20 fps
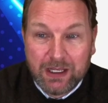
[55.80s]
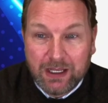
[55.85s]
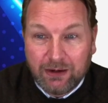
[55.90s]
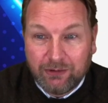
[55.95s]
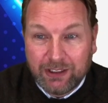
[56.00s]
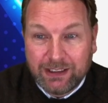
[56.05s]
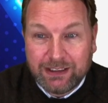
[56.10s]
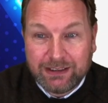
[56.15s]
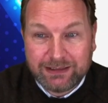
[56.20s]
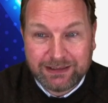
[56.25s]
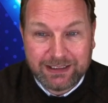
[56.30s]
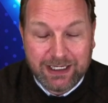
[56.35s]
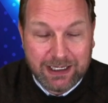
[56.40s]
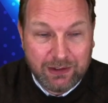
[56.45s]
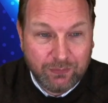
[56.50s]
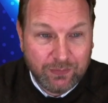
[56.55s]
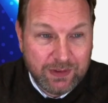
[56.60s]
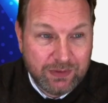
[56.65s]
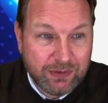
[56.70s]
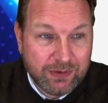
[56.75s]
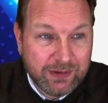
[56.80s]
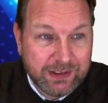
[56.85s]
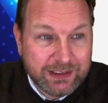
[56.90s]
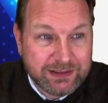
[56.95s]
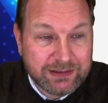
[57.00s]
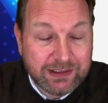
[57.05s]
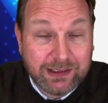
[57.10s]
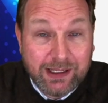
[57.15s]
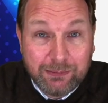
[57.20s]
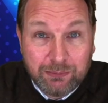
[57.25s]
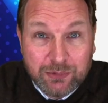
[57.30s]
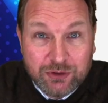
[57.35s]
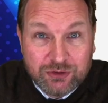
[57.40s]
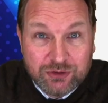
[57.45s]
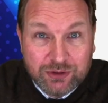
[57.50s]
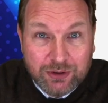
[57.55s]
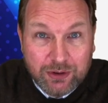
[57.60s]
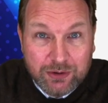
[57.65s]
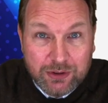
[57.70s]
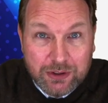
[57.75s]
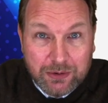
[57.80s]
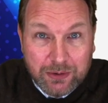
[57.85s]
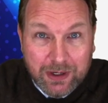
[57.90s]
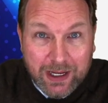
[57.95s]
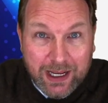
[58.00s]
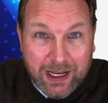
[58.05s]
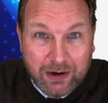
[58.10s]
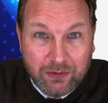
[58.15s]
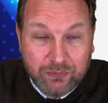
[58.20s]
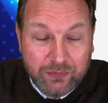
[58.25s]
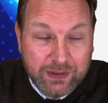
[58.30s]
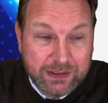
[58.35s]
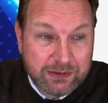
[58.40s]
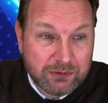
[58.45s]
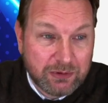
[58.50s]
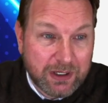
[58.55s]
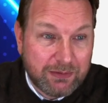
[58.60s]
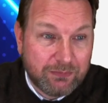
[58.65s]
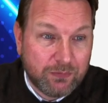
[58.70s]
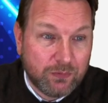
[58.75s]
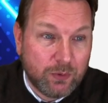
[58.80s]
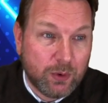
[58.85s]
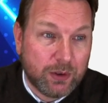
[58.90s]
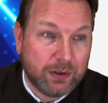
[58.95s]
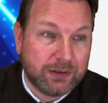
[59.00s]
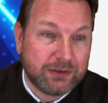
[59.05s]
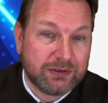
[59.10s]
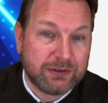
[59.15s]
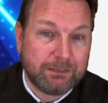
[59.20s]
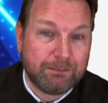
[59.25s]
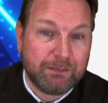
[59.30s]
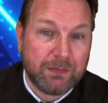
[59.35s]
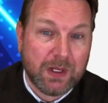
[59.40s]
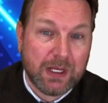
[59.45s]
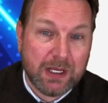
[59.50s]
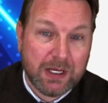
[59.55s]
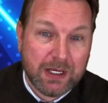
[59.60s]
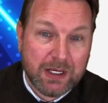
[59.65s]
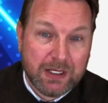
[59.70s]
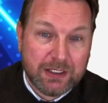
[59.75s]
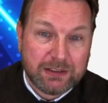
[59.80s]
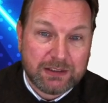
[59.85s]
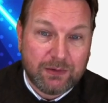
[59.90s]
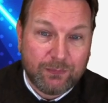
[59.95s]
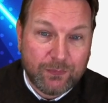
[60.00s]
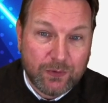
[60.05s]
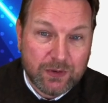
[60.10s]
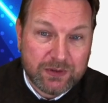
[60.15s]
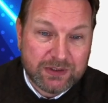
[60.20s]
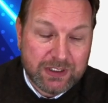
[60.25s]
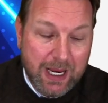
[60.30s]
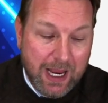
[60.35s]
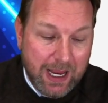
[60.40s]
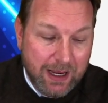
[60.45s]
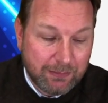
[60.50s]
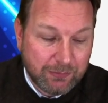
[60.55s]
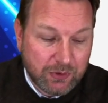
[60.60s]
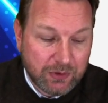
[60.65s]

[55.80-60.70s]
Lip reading: All right, let's dive into this and let me show you how Vidcraft works. So first, I'm